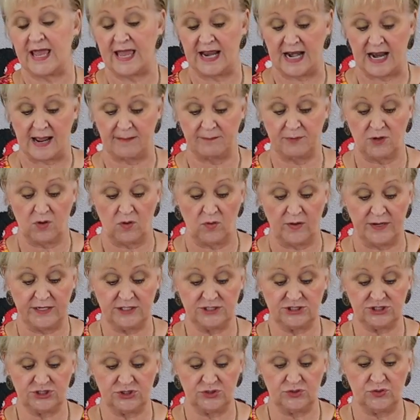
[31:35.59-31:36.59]
and I'm
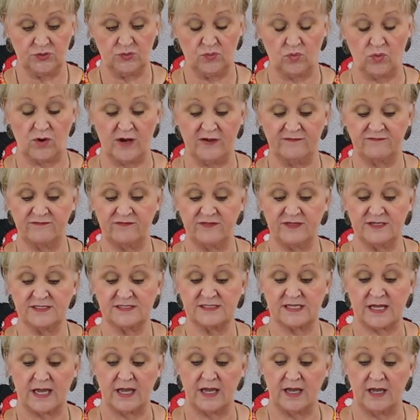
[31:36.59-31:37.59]
going to rough
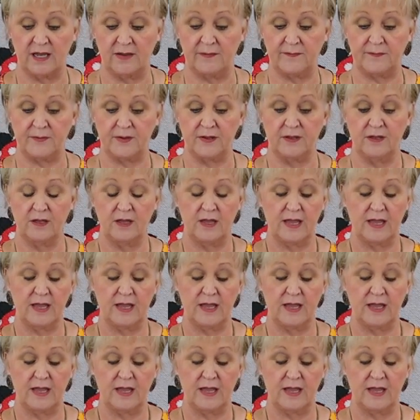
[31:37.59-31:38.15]
this up,